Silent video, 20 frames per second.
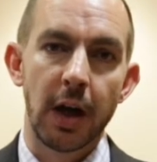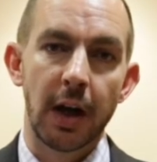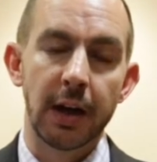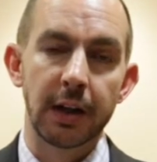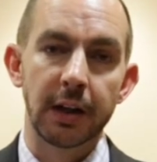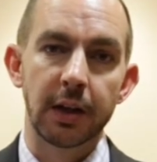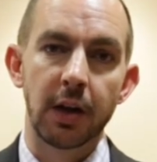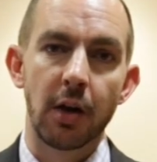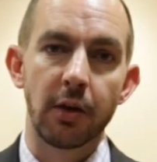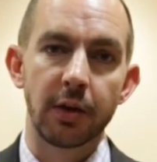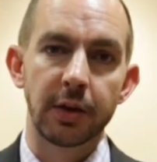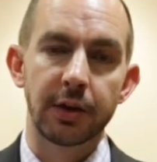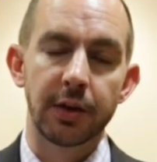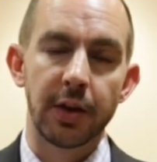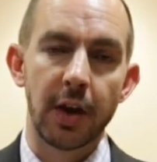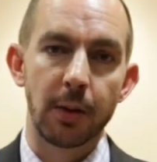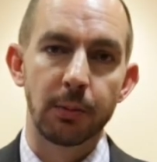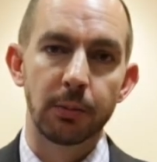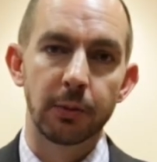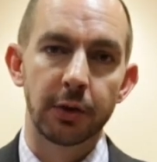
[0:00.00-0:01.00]
and encourage
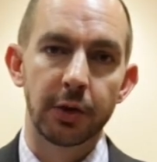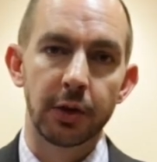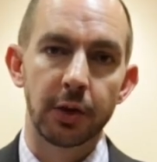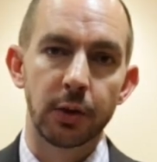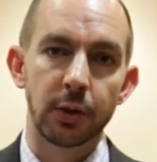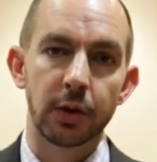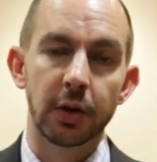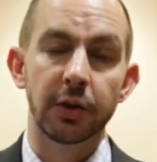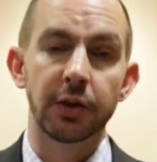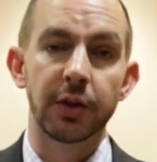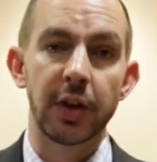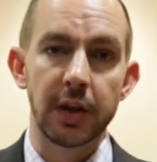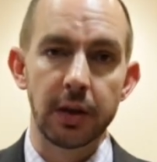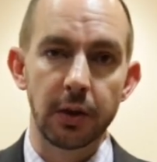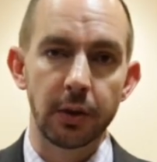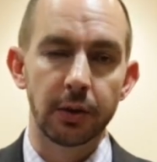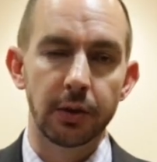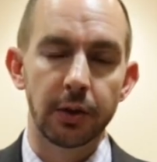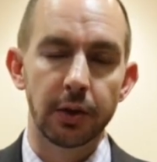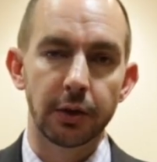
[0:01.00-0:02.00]
them to
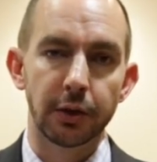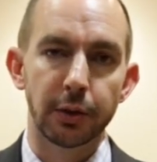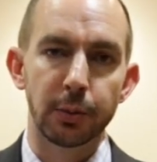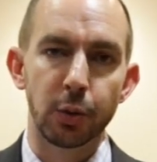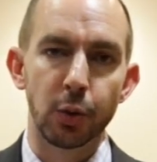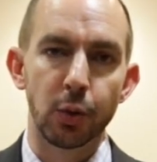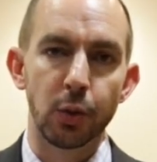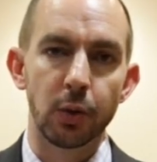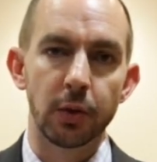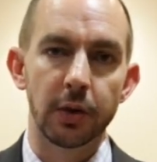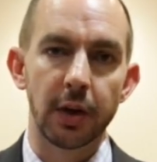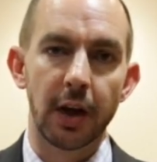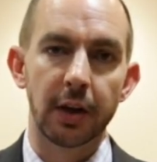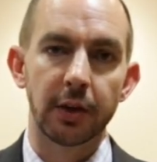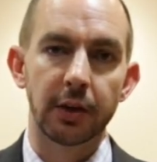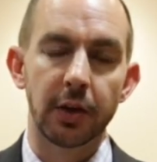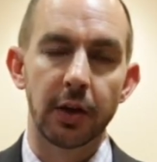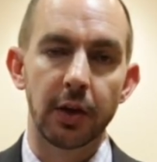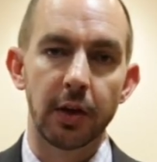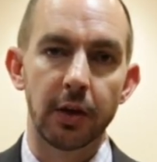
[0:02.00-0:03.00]
continue to support
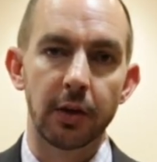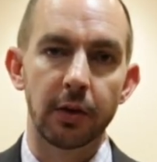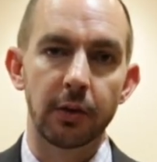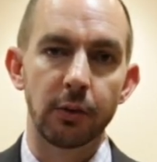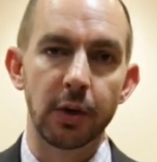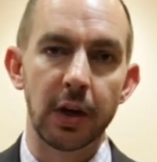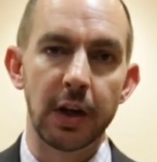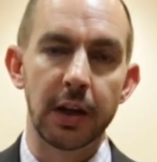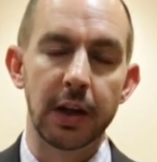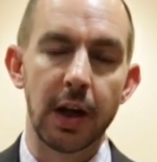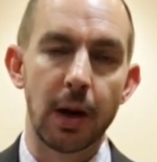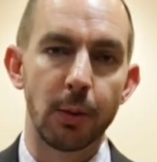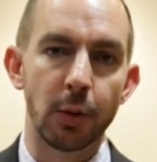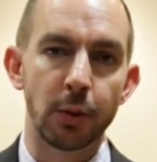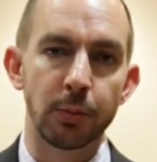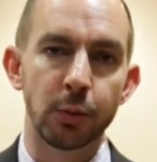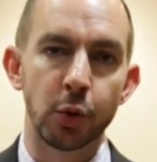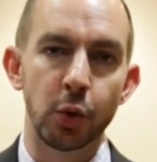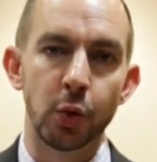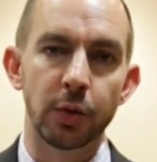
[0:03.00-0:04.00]
and to really come
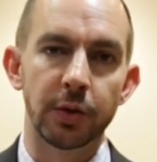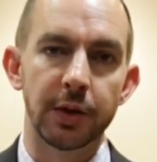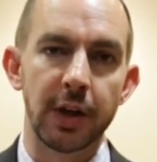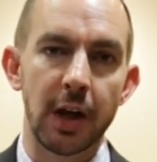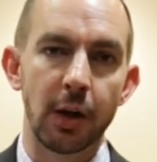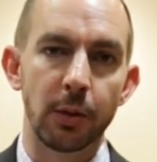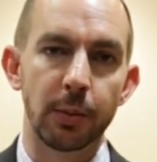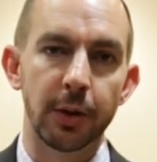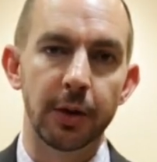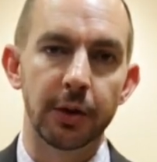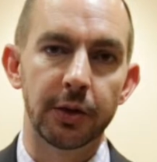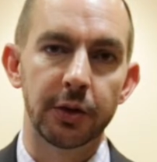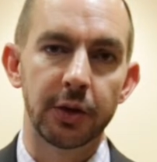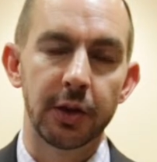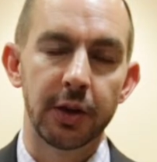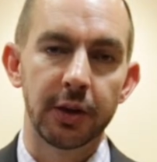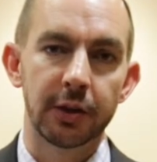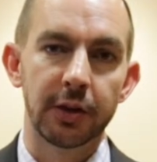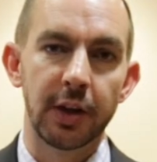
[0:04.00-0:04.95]
on board and help us